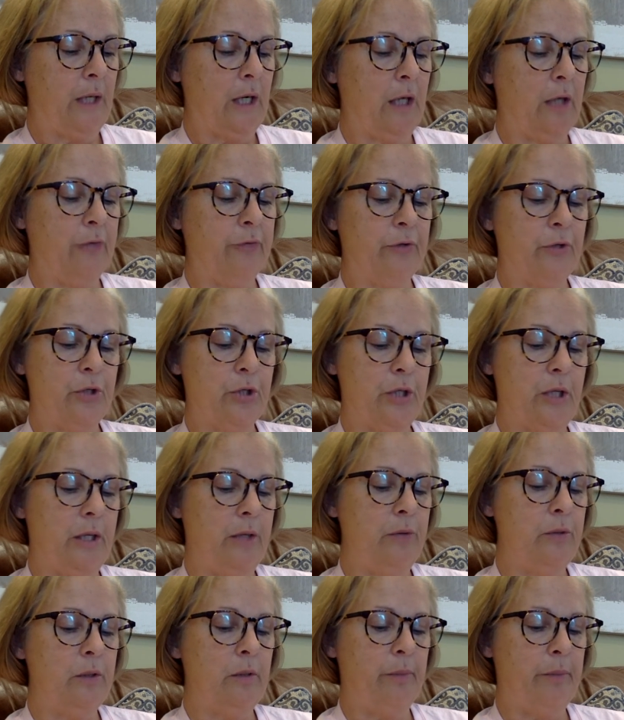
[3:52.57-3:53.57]
over
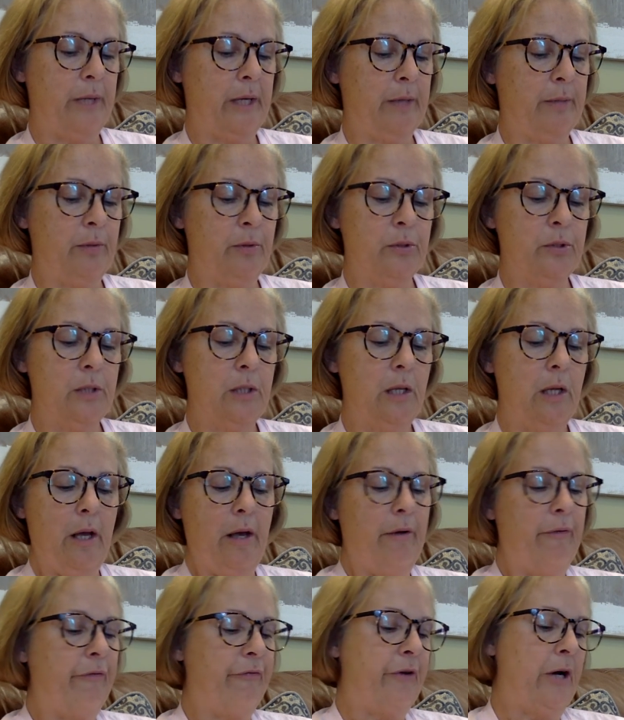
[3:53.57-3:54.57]
stones and pebbles,
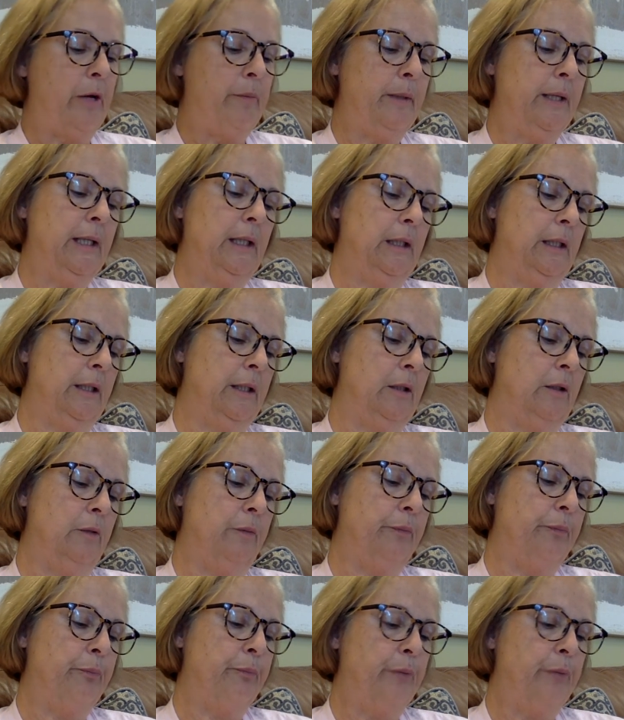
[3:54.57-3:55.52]
foaming a little,